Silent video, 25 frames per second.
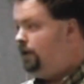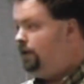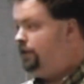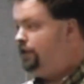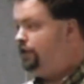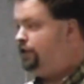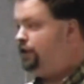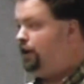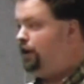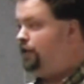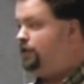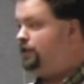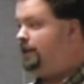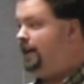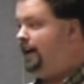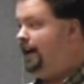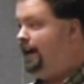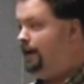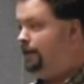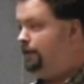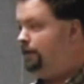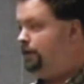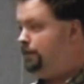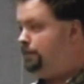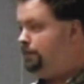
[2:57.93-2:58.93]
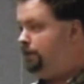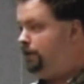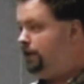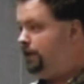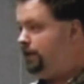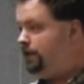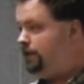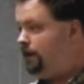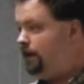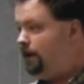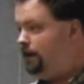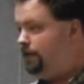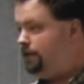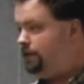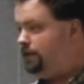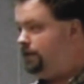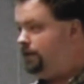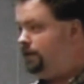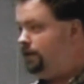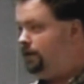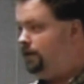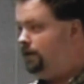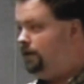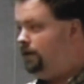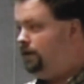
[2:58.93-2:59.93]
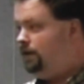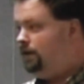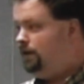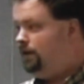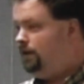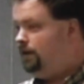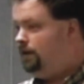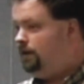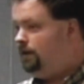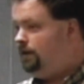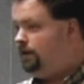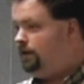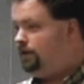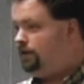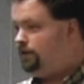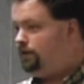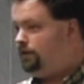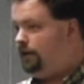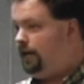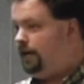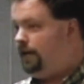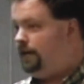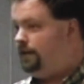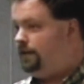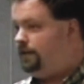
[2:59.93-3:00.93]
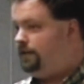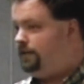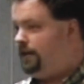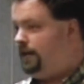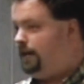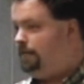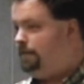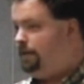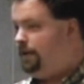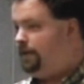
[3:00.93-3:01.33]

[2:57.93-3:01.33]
This goes to every police officer that's trained in the state of